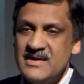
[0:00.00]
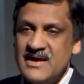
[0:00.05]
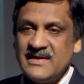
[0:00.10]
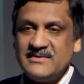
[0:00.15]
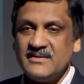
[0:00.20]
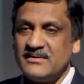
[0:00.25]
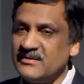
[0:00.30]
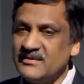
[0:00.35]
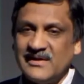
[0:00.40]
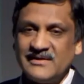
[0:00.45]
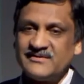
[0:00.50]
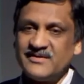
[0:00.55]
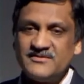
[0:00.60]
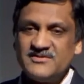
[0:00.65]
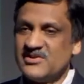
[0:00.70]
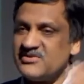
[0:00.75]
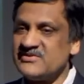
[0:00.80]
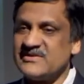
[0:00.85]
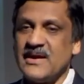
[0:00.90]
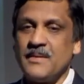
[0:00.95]
And the results have
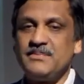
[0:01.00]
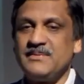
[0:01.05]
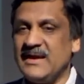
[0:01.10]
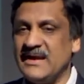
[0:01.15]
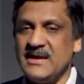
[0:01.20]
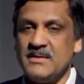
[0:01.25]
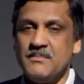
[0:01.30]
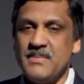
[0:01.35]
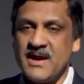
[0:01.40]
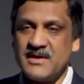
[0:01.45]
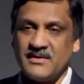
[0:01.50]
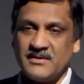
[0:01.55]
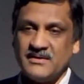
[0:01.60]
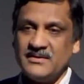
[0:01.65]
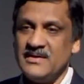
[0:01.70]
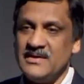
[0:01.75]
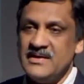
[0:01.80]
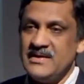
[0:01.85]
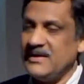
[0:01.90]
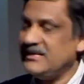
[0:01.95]
just kept getting better.
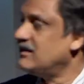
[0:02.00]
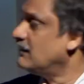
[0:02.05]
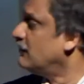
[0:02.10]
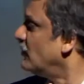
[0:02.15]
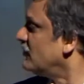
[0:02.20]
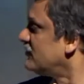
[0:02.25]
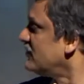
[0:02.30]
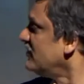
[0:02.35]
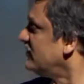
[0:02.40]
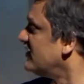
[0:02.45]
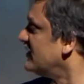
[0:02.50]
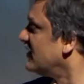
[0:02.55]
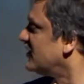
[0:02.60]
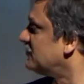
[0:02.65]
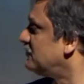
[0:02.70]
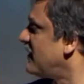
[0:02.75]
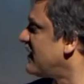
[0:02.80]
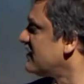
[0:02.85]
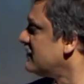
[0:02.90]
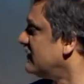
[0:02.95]
In the most recent
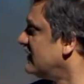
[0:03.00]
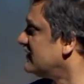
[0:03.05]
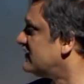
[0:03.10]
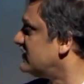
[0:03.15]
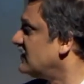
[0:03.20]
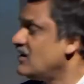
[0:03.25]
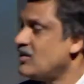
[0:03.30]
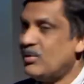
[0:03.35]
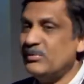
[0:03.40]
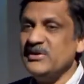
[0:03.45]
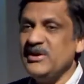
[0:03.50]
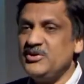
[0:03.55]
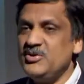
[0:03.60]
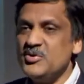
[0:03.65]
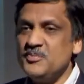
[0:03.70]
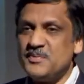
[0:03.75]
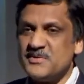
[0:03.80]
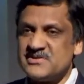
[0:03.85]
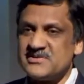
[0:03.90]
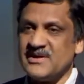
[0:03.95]
experiments, only
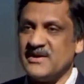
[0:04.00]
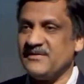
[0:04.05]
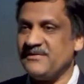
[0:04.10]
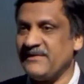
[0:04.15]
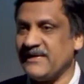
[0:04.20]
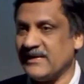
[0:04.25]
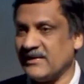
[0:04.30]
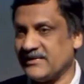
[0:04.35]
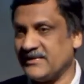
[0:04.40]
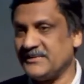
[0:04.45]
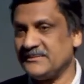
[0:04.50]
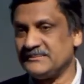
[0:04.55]
2% failed.